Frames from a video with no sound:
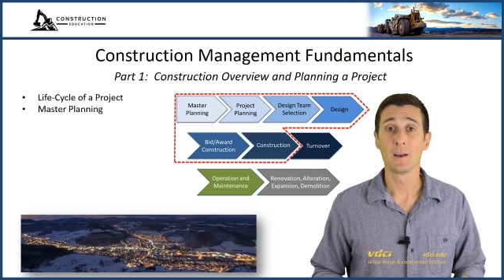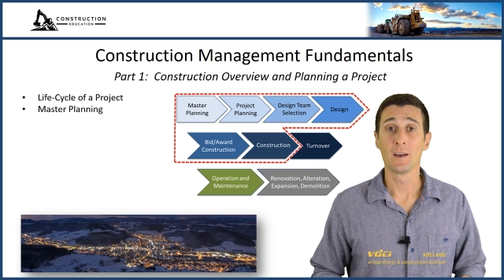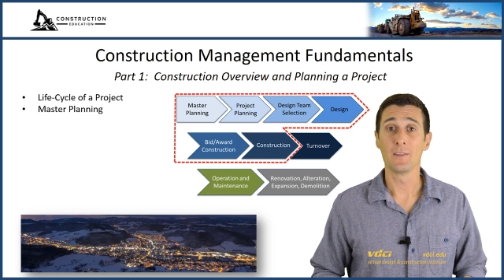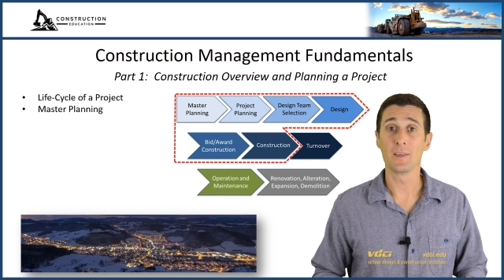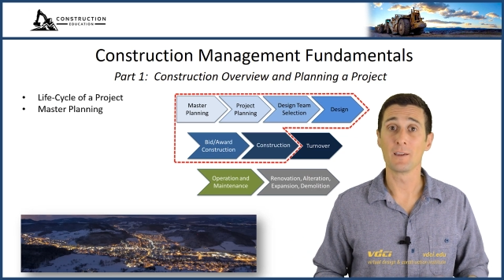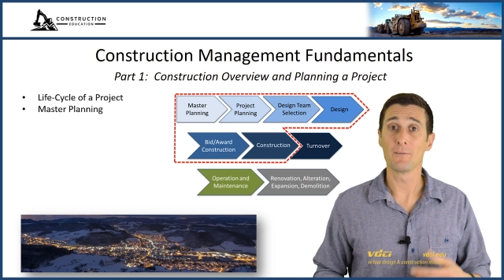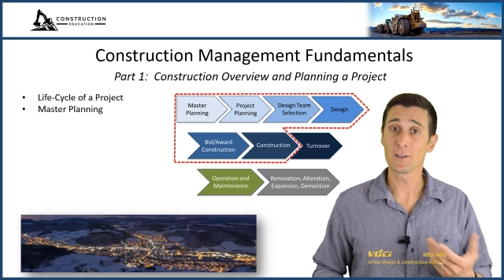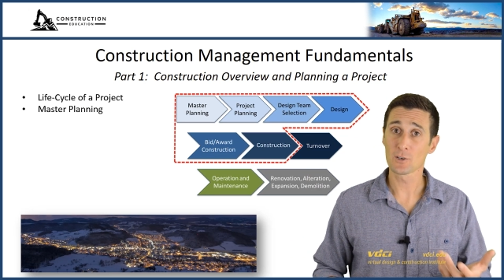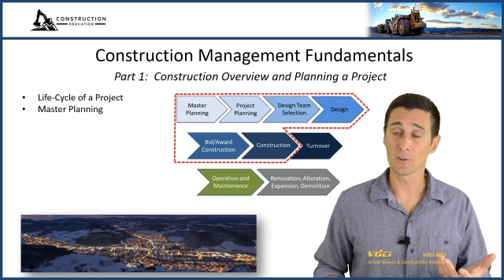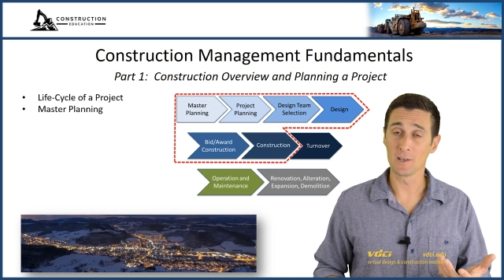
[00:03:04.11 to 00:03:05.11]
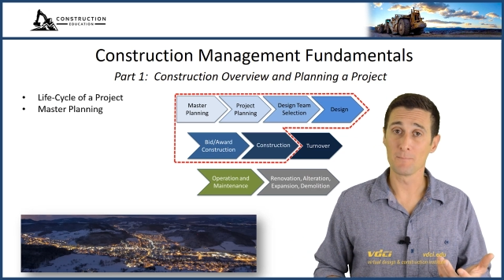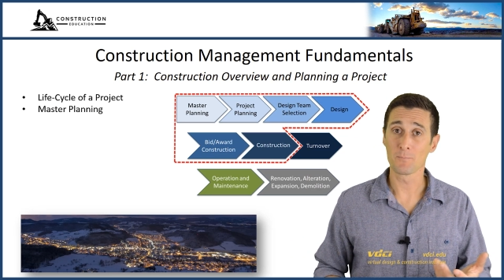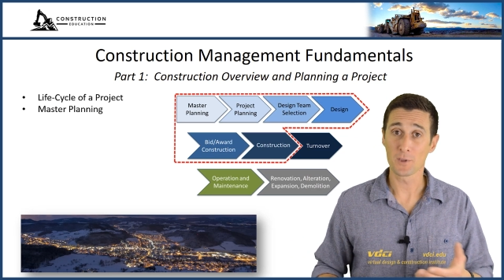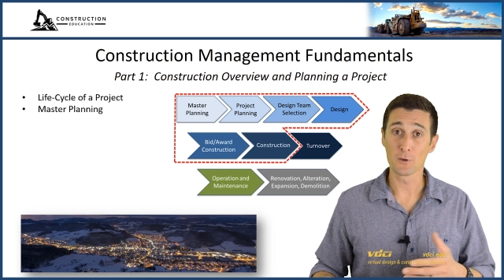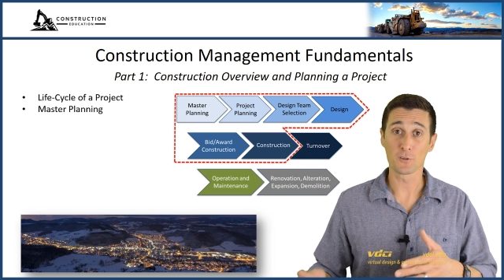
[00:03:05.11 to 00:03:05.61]
And then eventually,
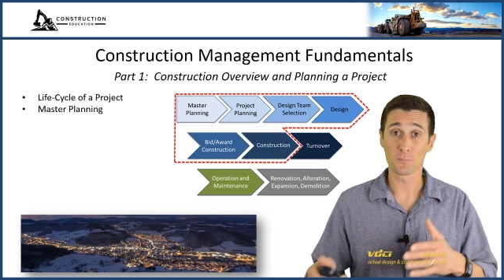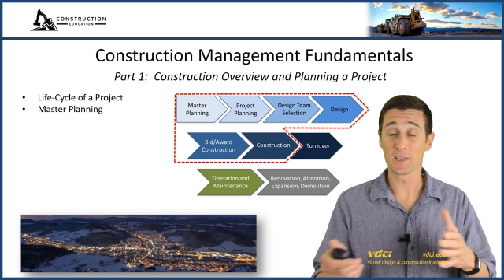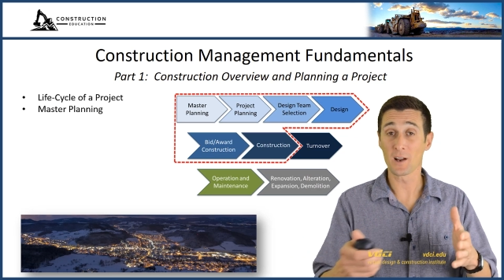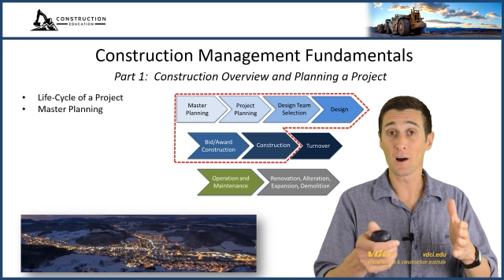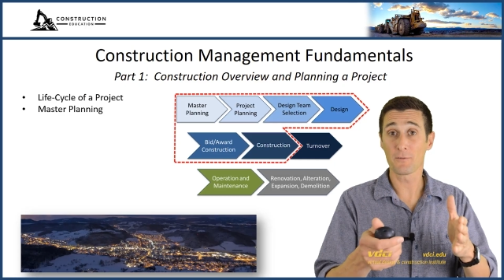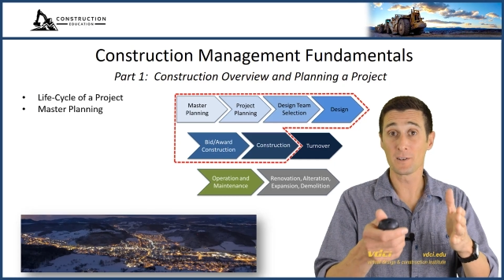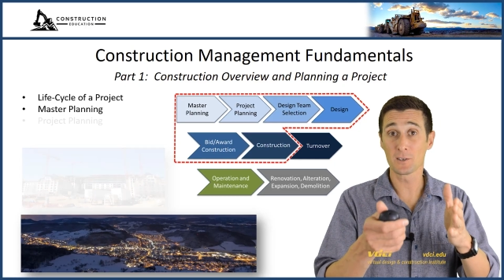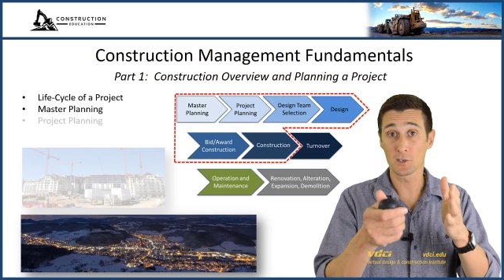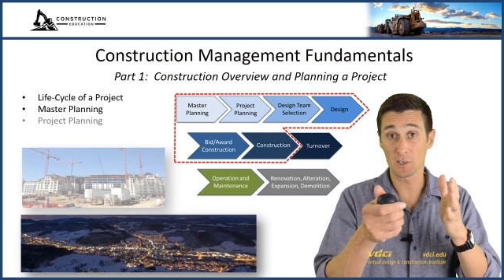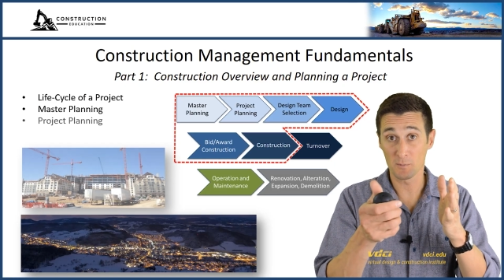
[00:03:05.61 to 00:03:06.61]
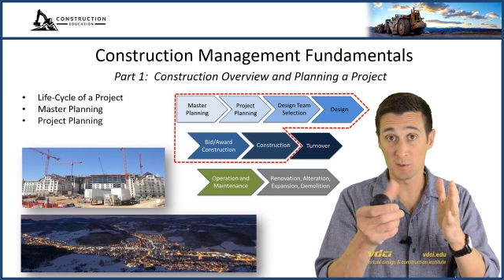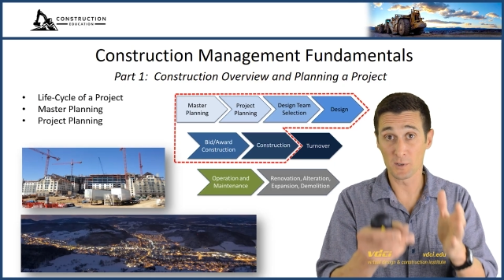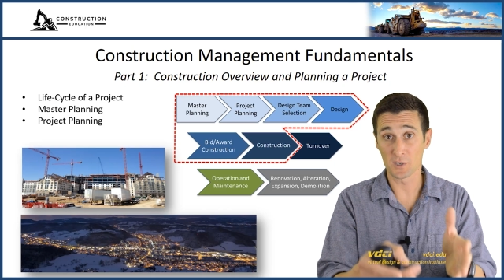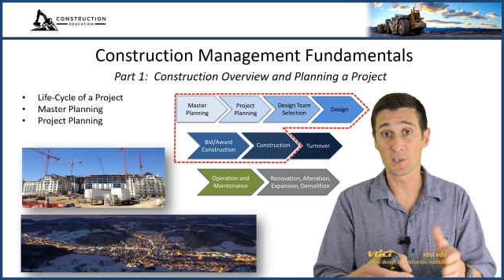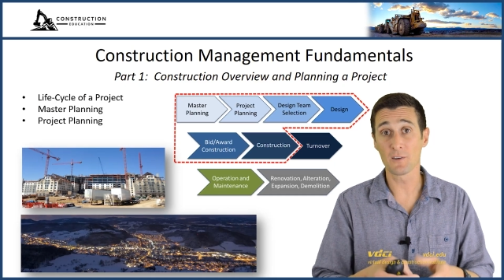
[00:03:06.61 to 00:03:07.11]
you'll spin off into some
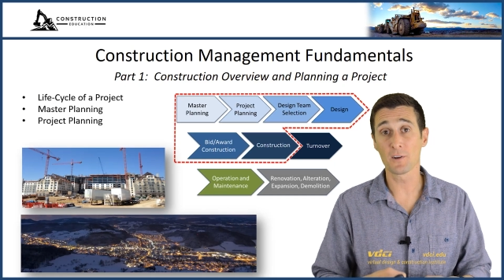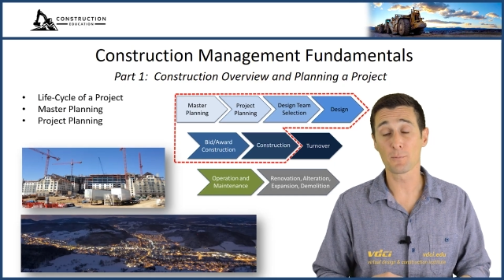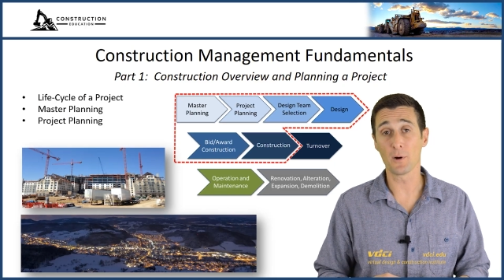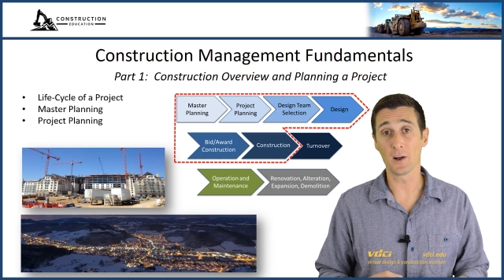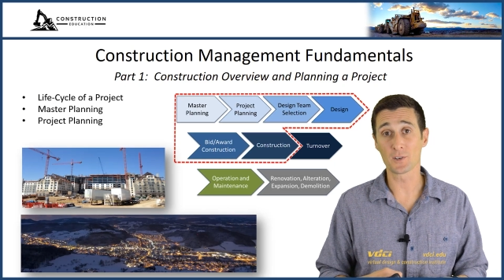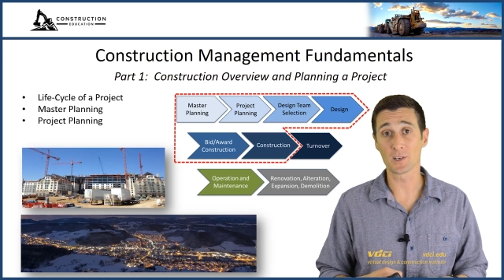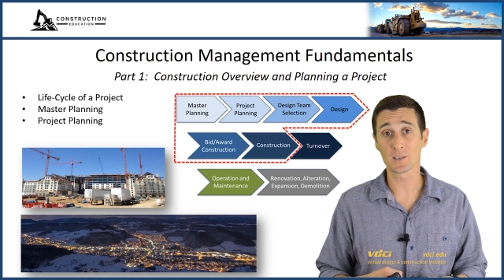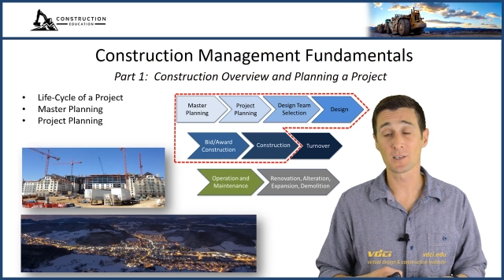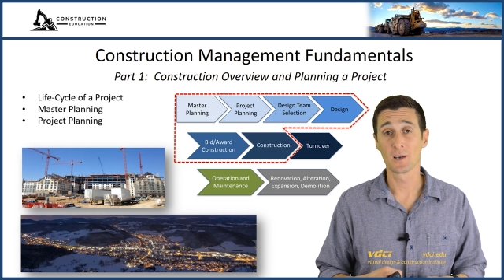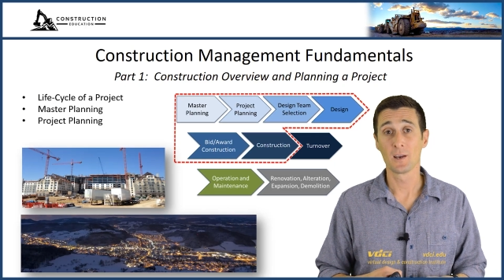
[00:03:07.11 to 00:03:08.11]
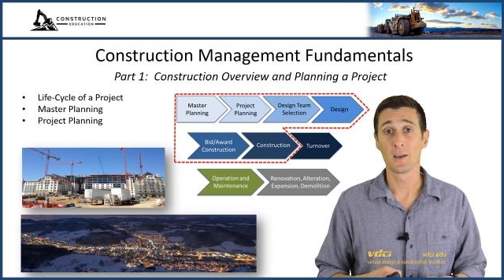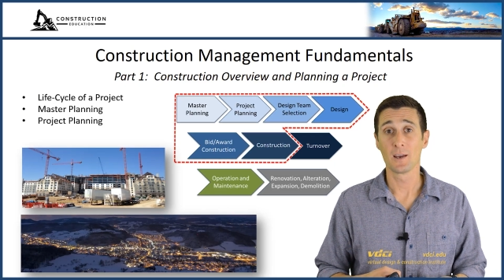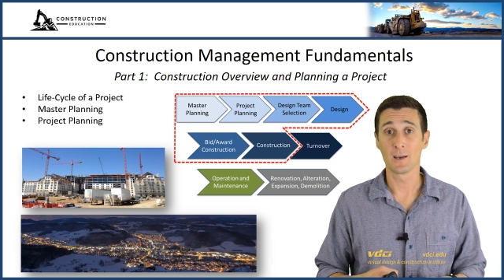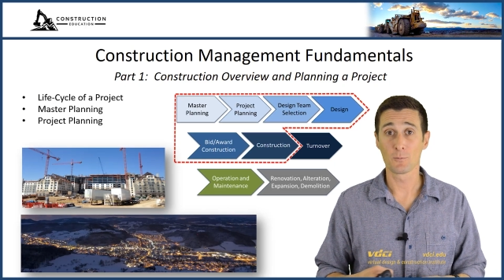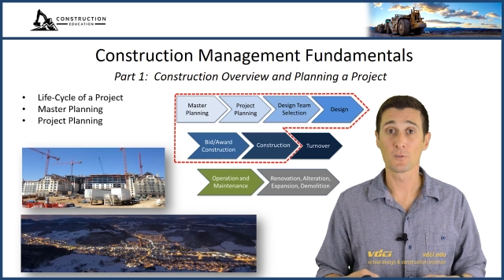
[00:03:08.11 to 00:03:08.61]
specific projects,
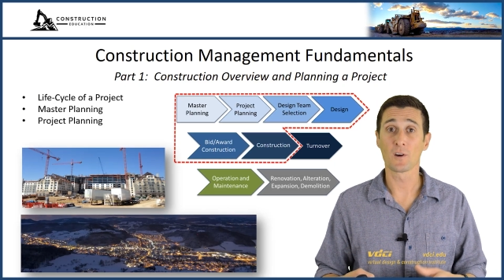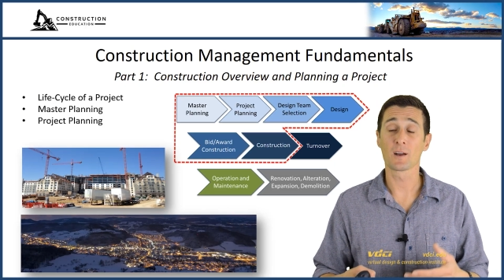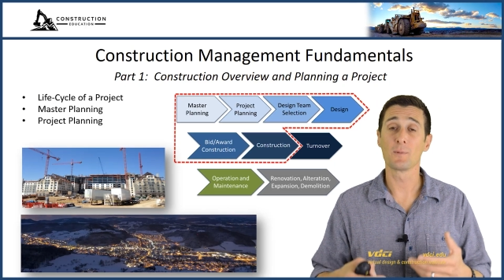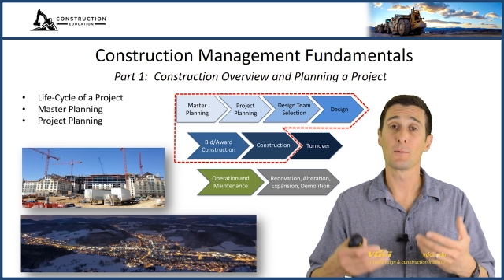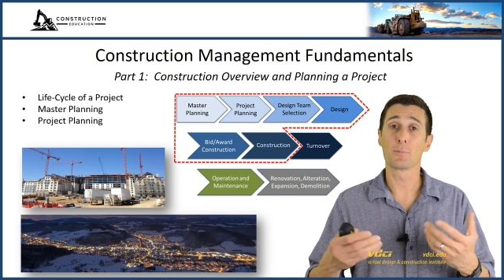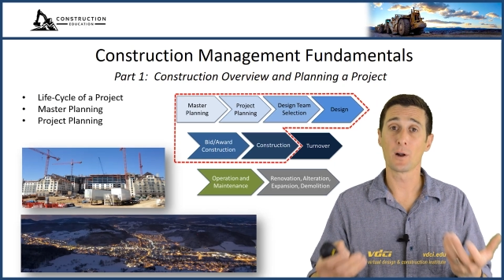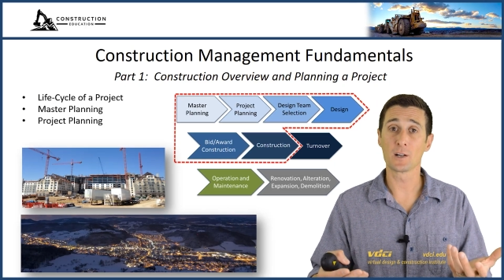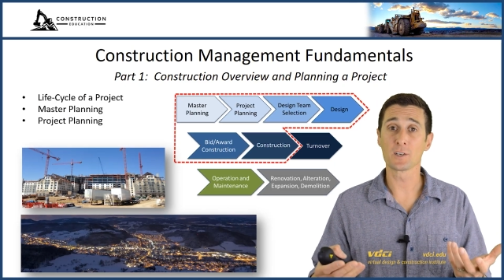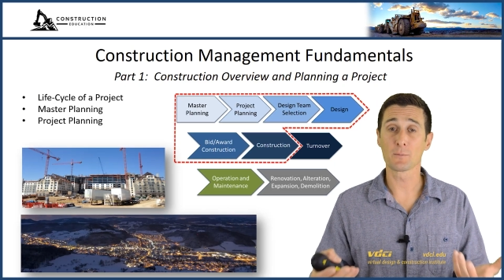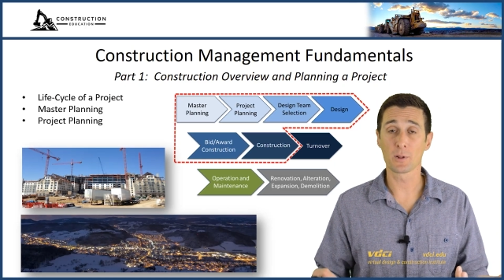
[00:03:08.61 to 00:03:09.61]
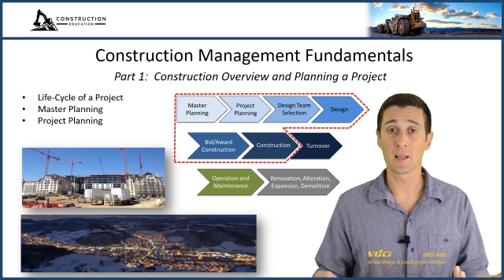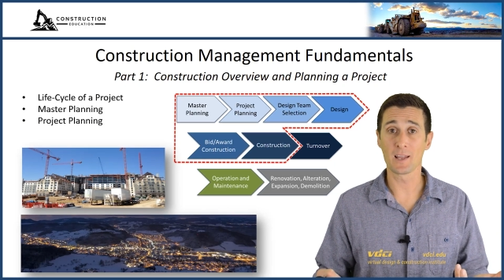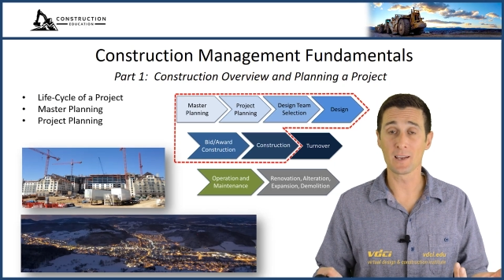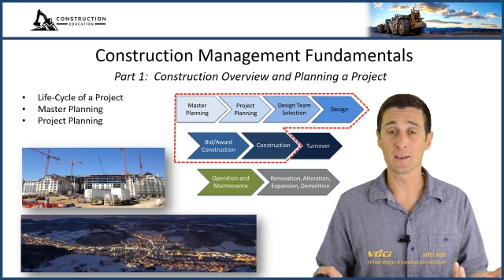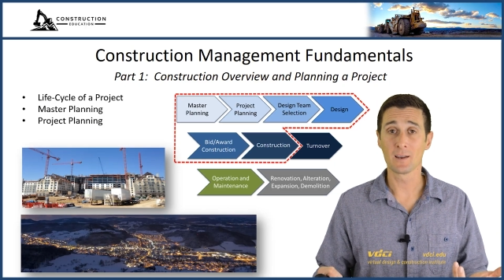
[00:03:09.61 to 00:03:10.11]
and we'll talk about project
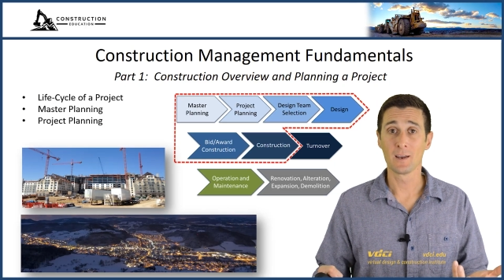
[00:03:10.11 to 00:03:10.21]
planning.